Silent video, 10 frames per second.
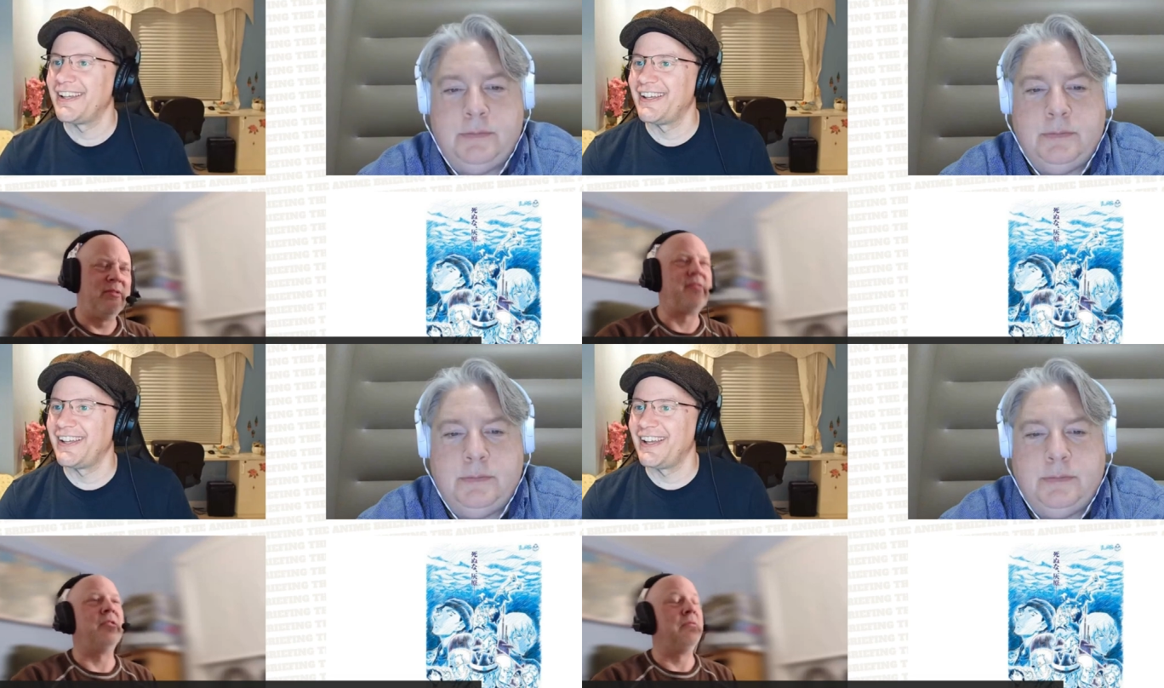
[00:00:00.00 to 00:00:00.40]

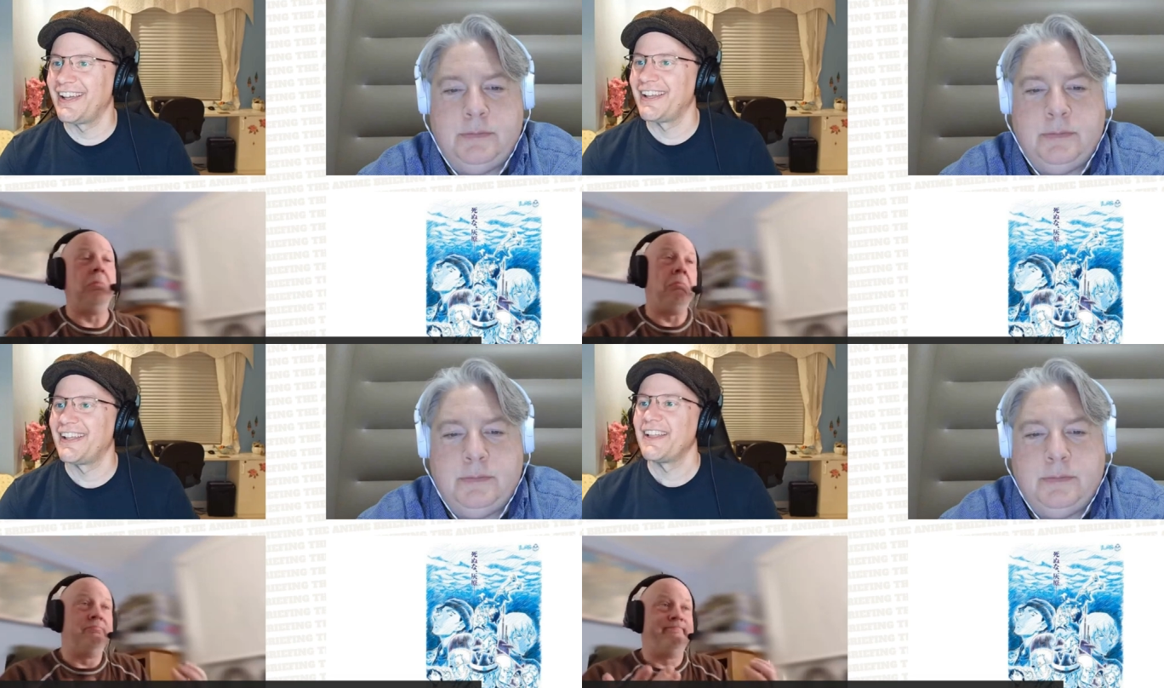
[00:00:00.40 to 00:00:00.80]
Speaker 1: So,
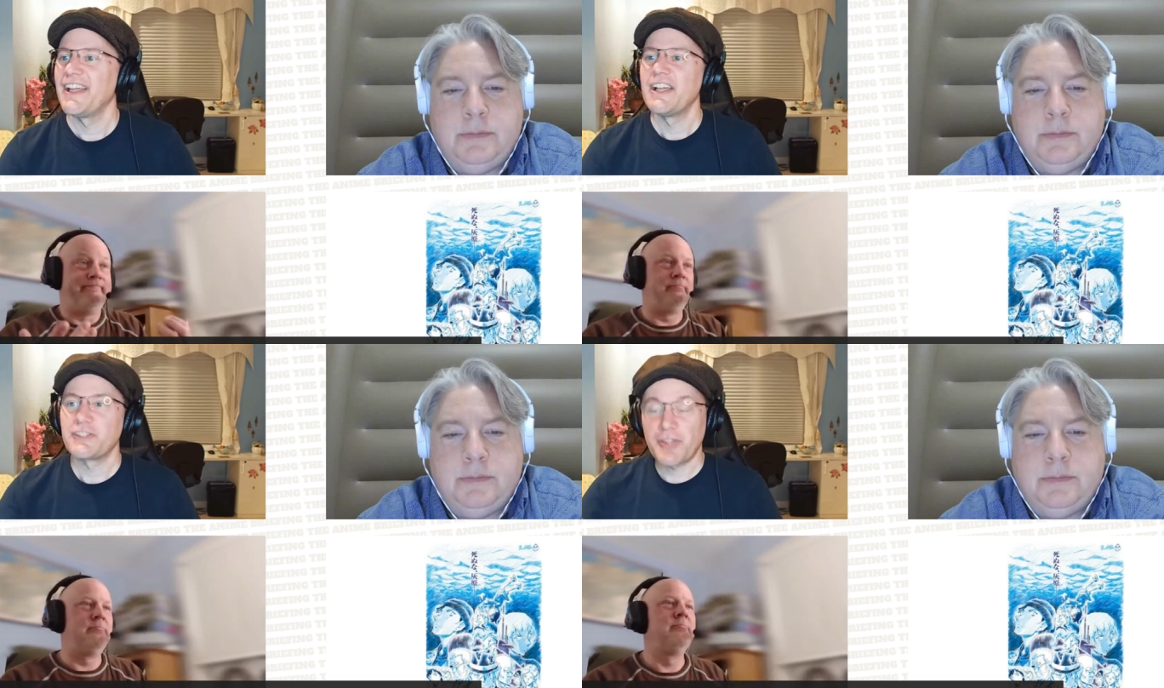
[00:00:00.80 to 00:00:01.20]

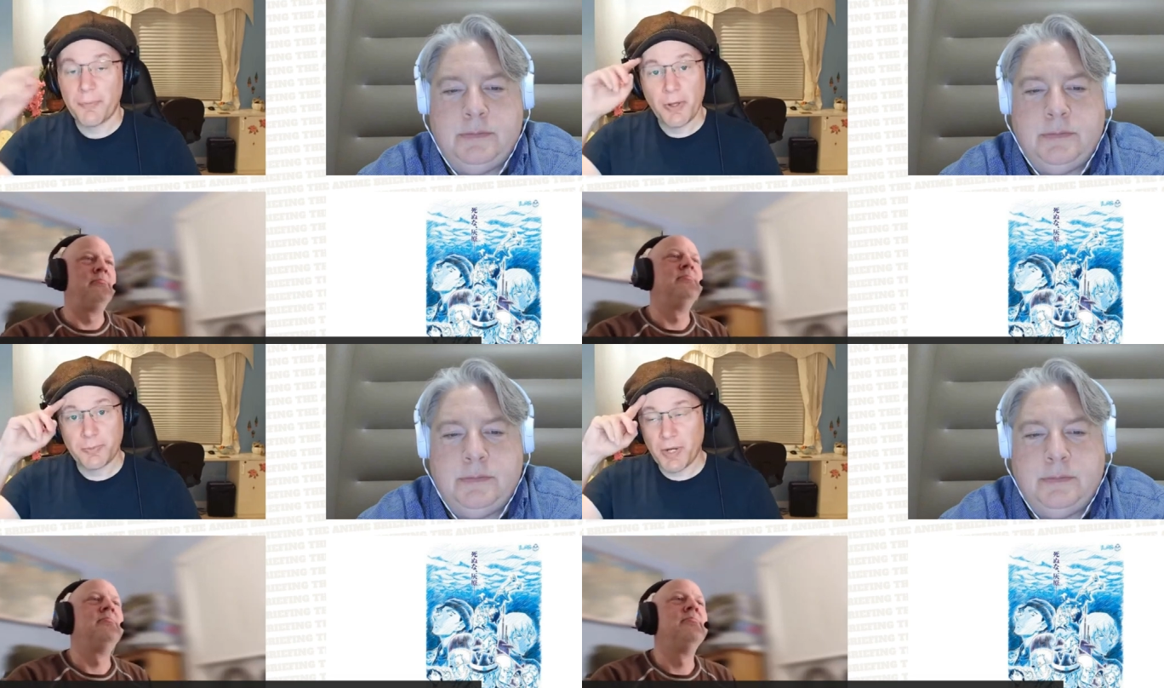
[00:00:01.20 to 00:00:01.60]
so they're
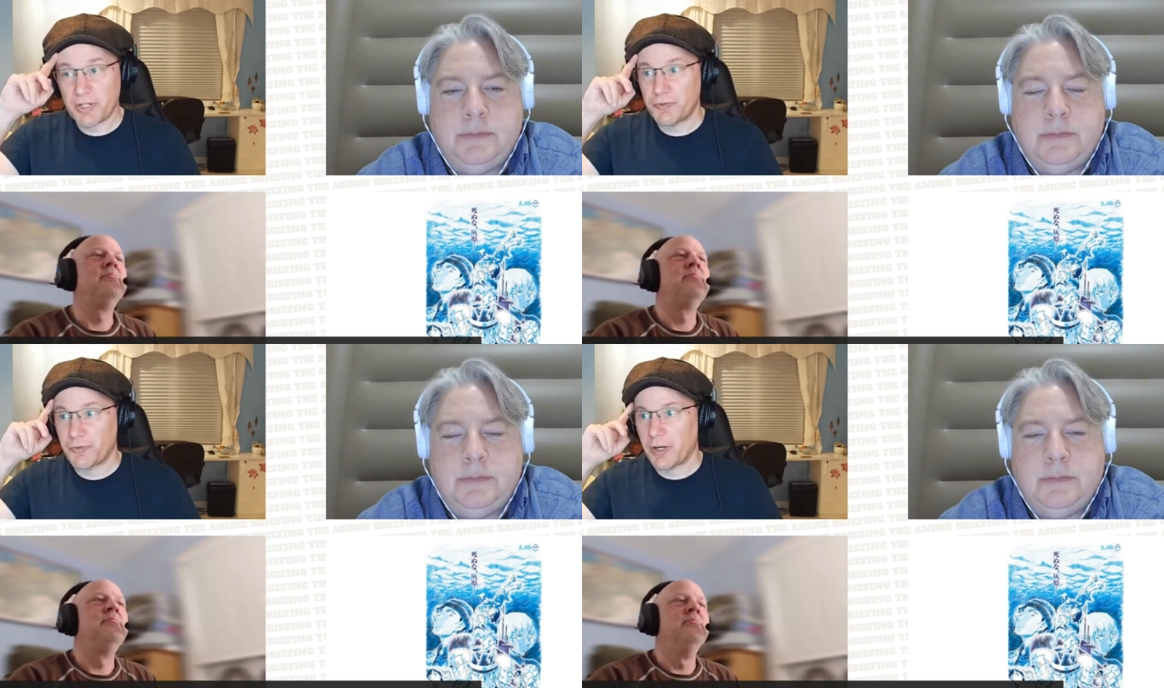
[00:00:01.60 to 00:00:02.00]
a post
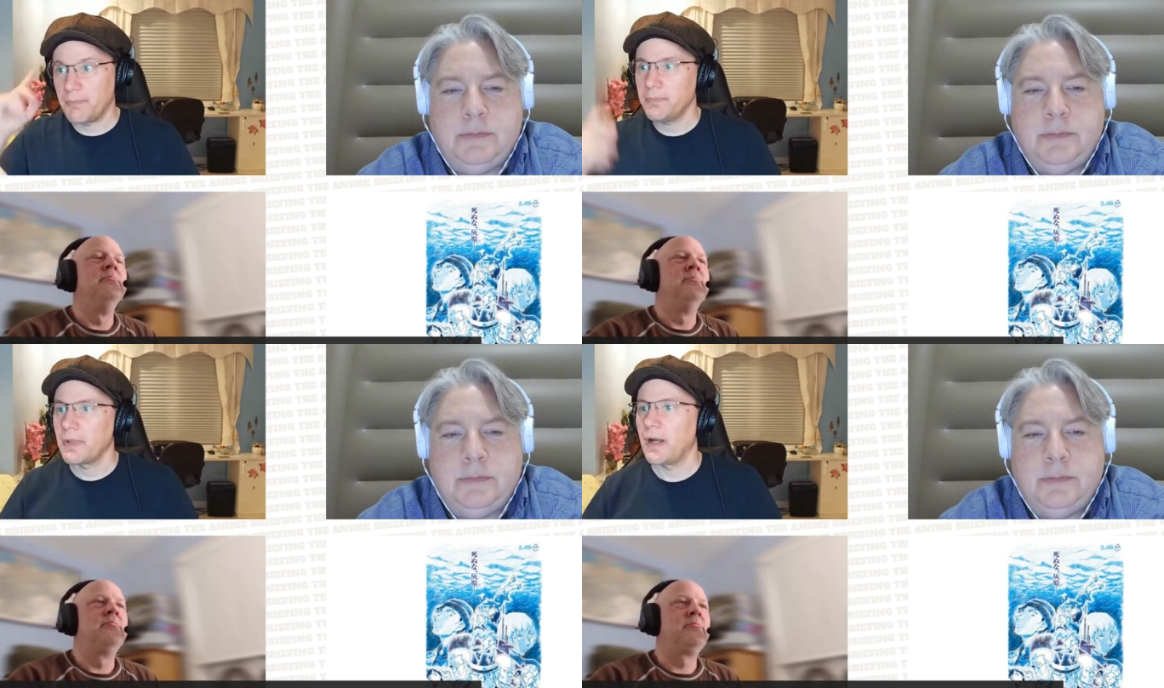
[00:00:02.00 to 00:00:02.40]
production
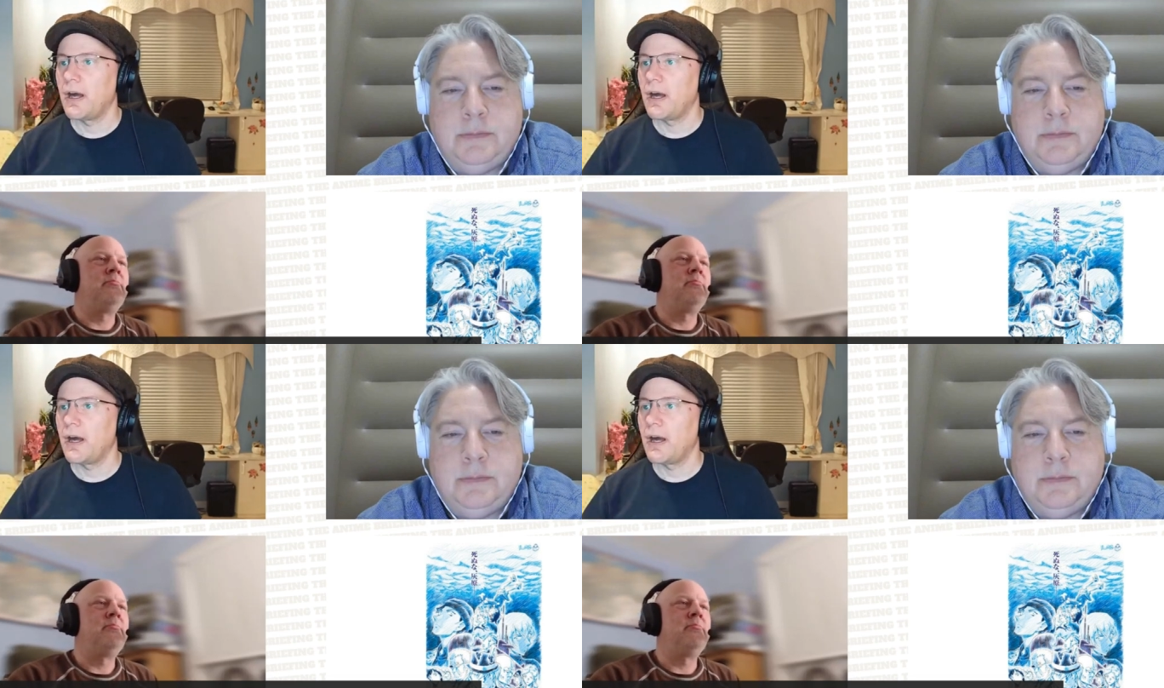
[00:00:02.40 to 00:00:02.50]
firm.